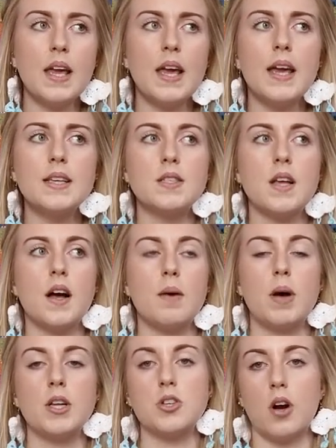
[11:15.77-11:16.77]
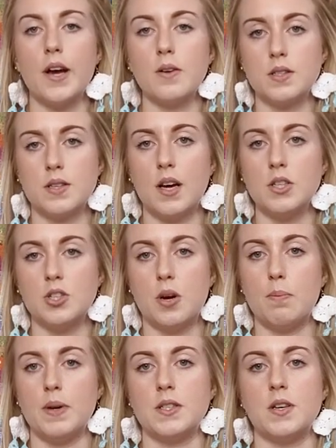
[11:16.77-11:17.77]
is um, a child-sized
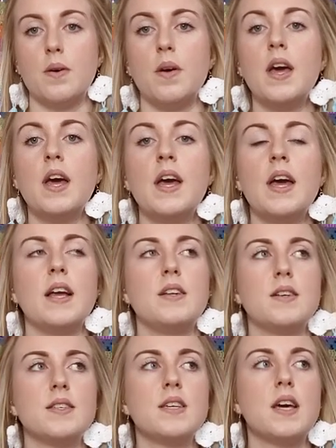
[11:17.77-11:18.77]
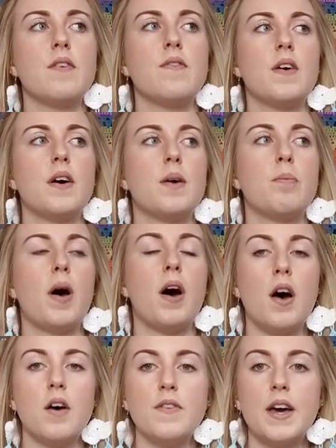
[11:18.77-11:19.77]
jumper so it doesn't give a
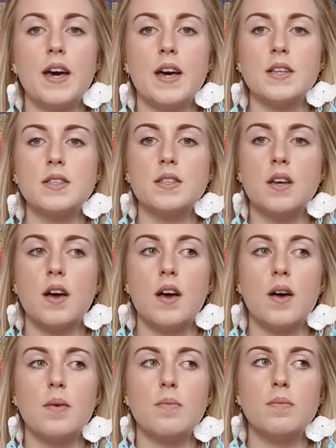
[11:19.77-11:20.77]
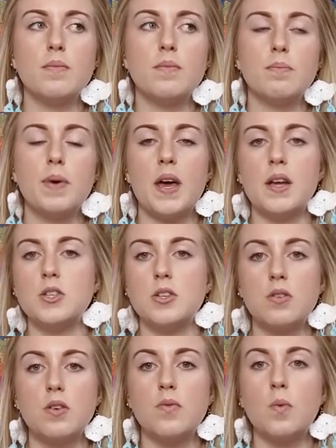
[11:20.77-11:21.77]
perfect um,
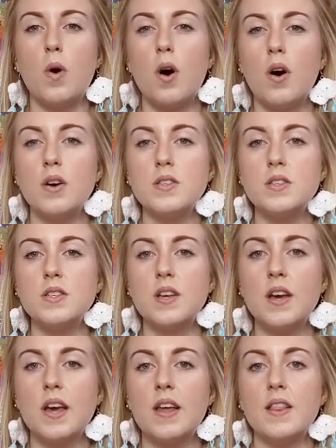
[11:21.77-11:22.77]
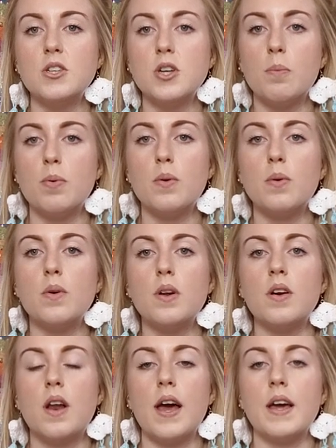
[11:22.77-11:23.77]
picture of what the jumper will
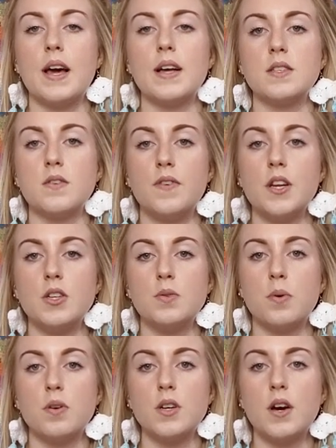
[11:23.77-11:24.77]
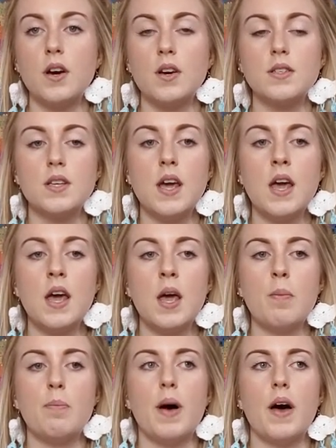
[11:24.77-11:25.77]
look like as a finished product
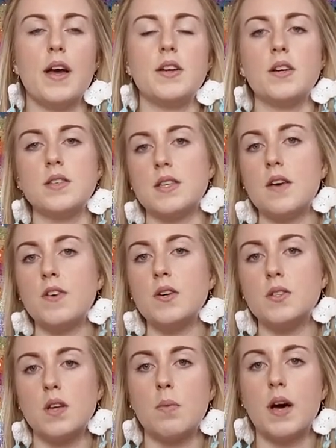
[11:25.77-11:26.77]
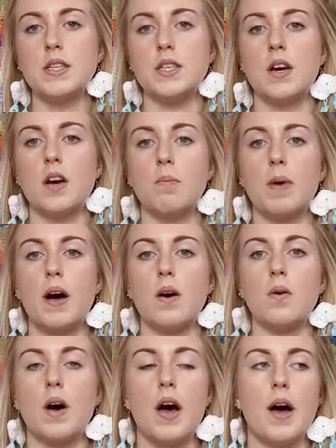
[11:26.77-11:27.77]
but it does give you some idea
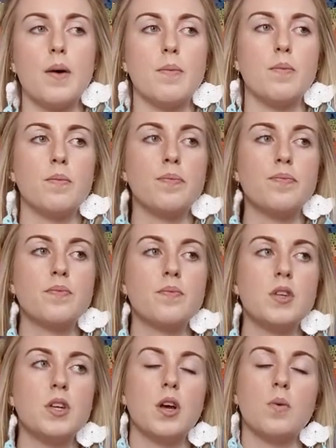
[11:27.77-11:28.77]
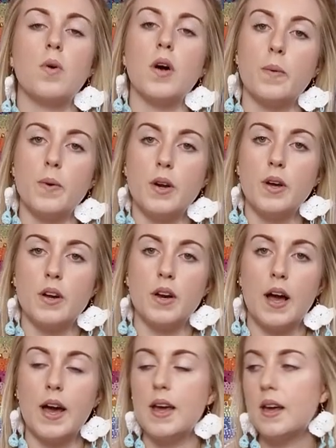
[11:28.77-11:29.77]
about um, you know what it will look
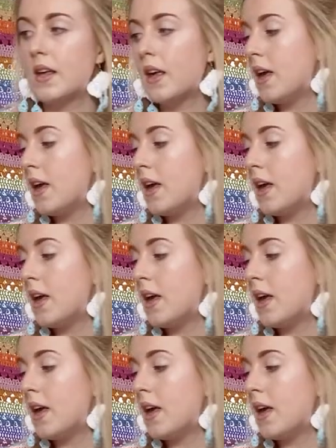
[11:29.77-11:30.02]
like.